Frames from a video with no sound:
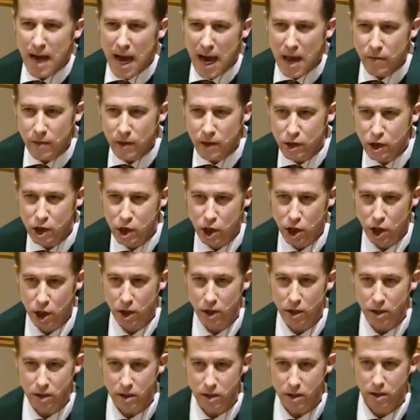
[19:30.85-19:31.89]
And the
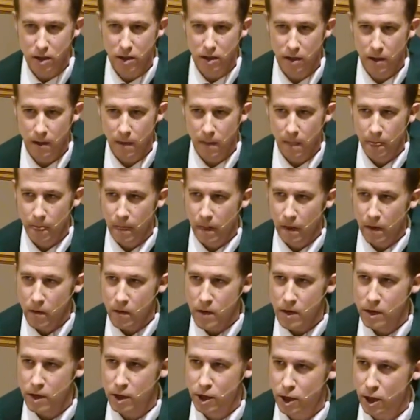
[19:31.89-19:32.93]
church
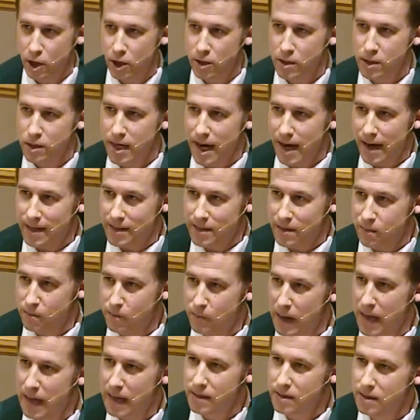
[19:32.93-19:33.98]
at its
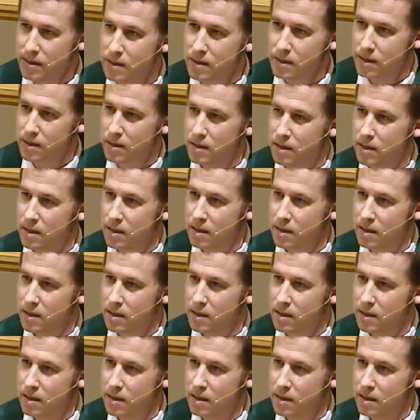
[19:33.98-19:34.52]
best,